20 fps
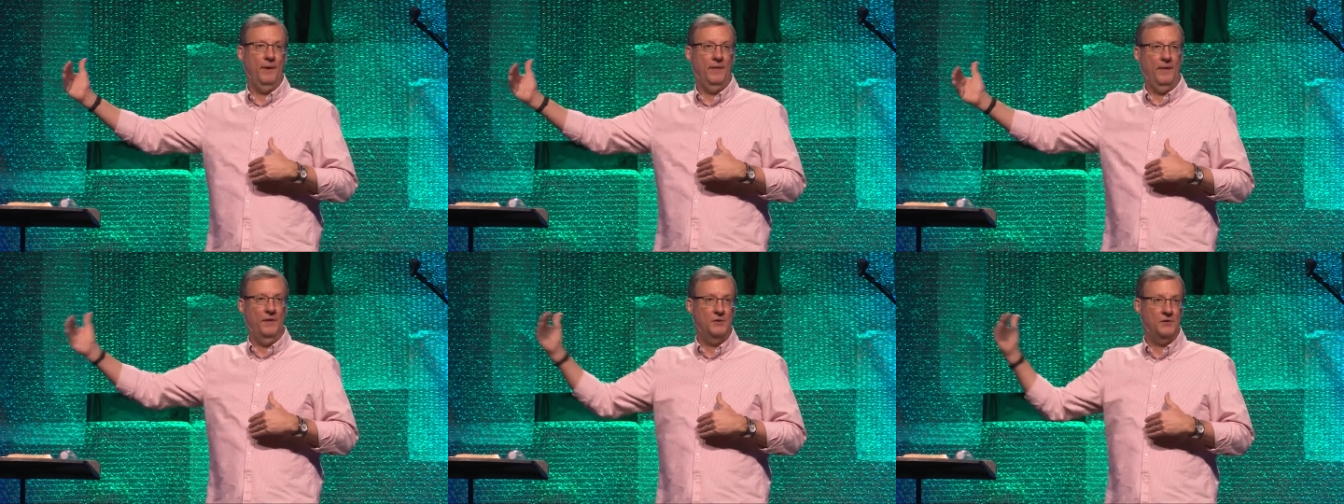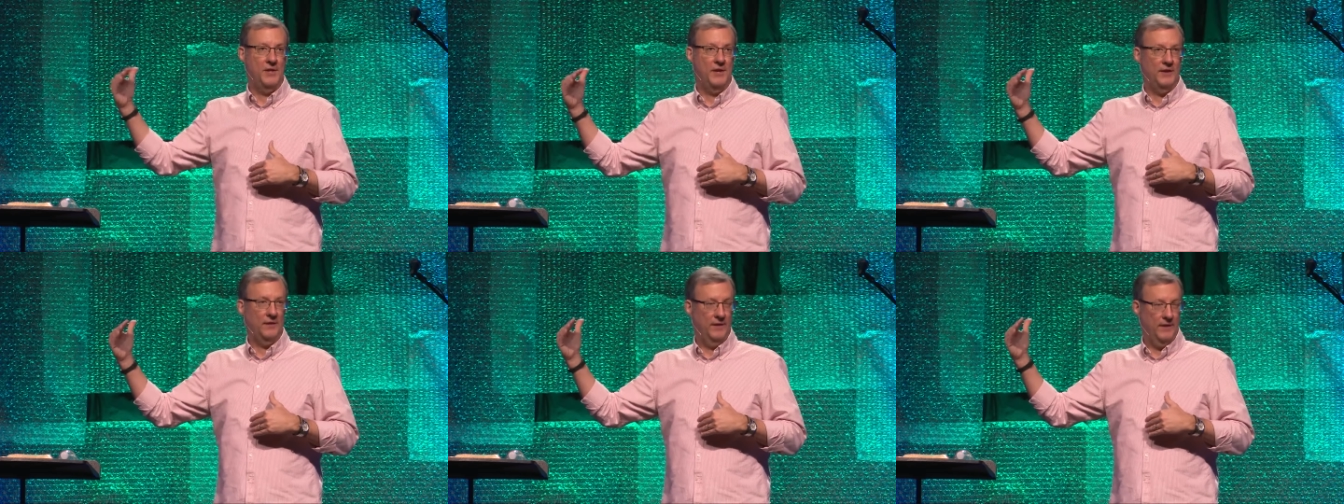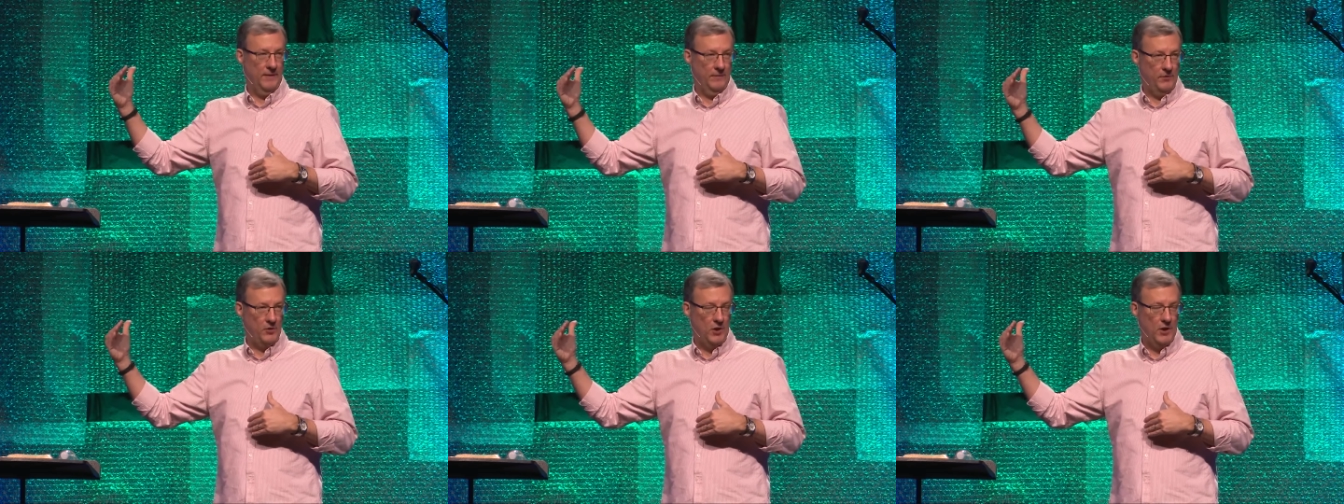that Jeanne
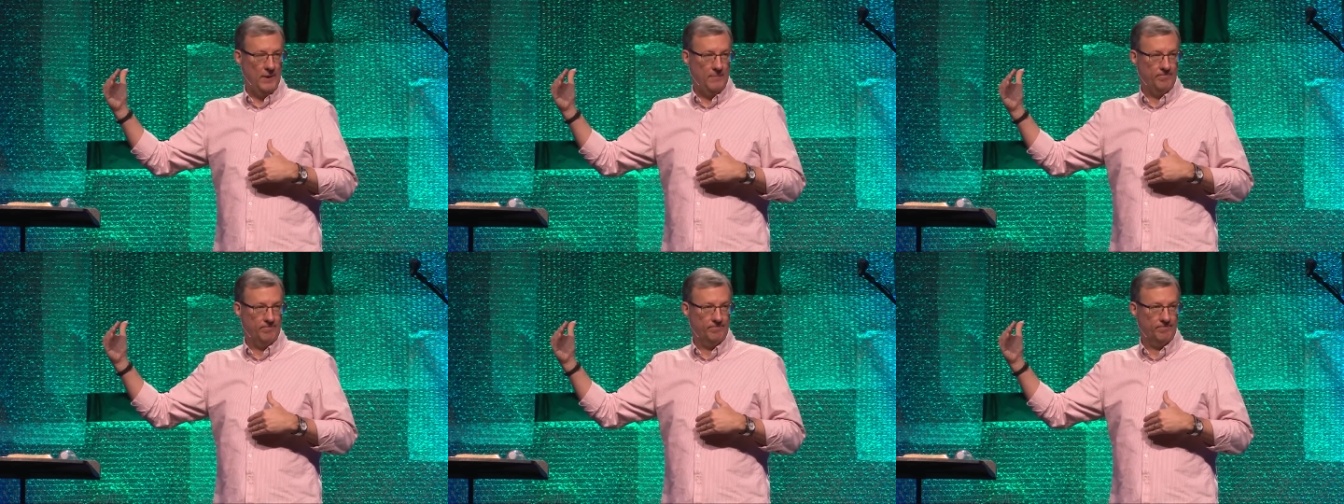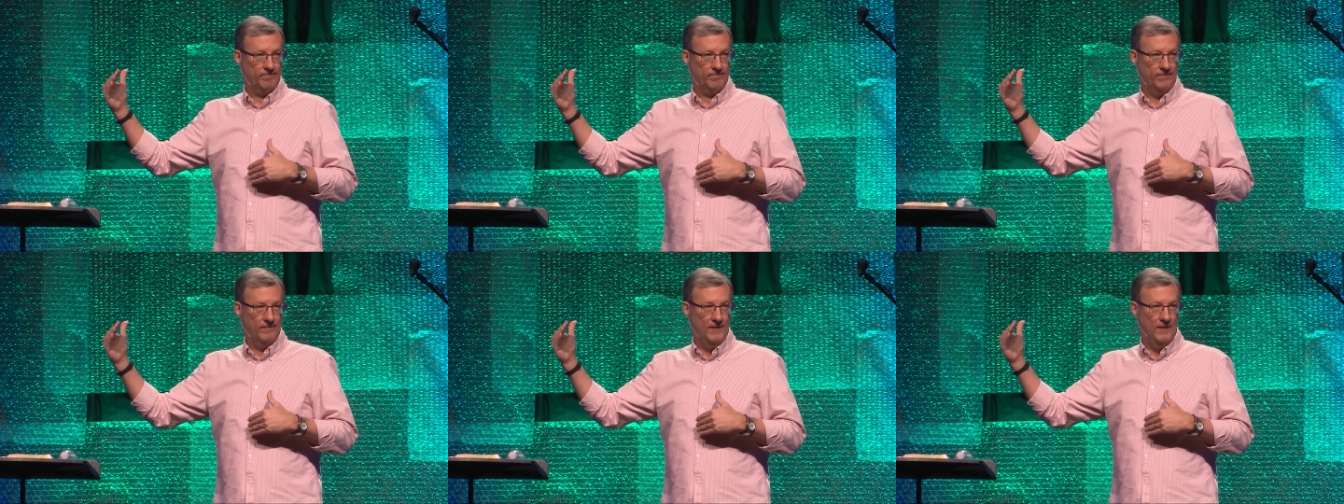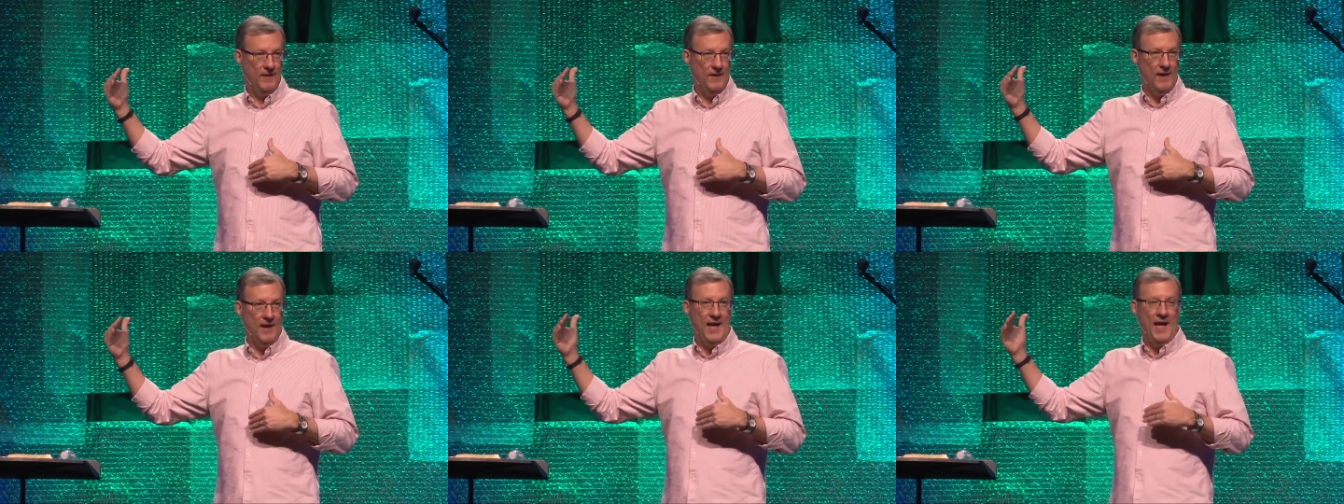lived on.
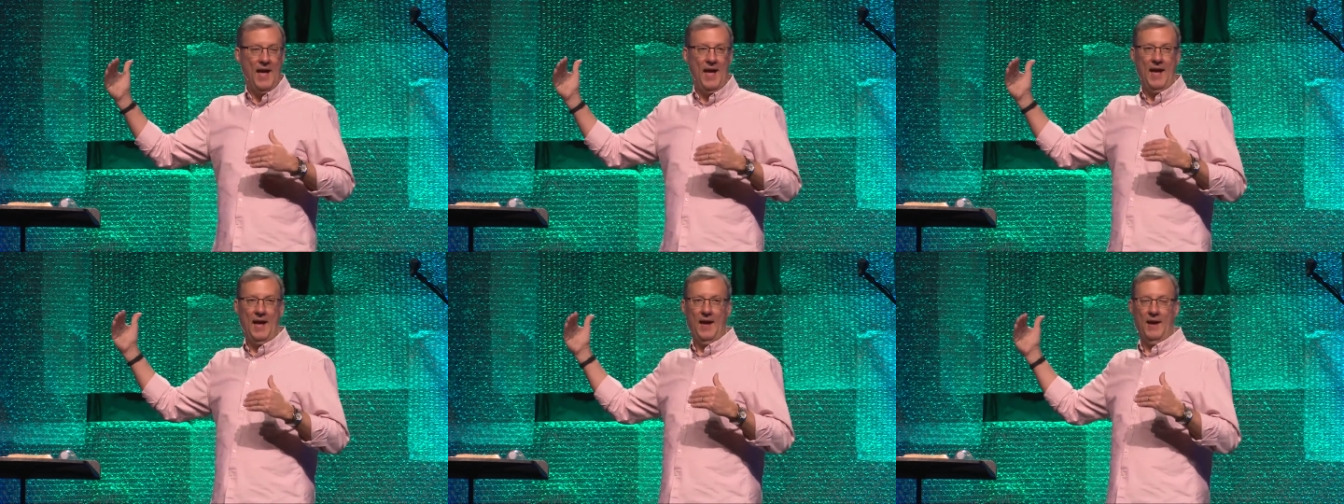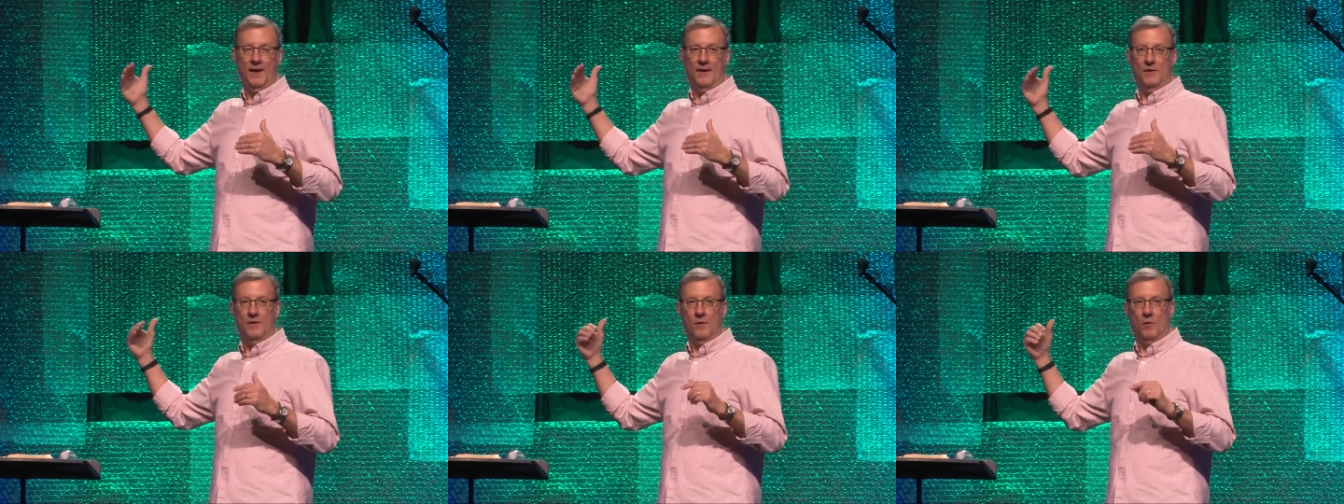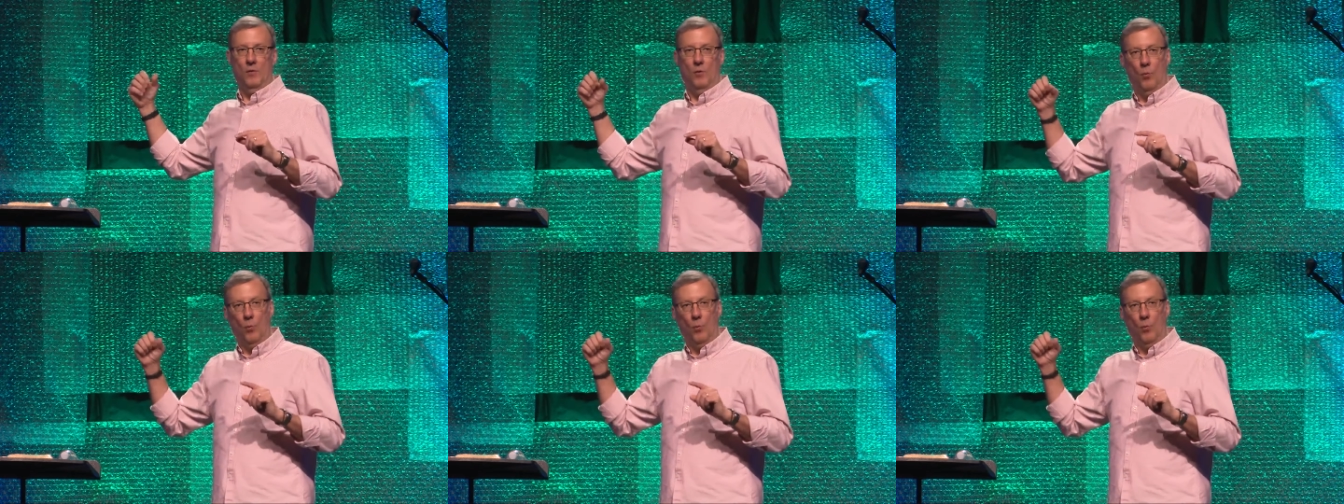And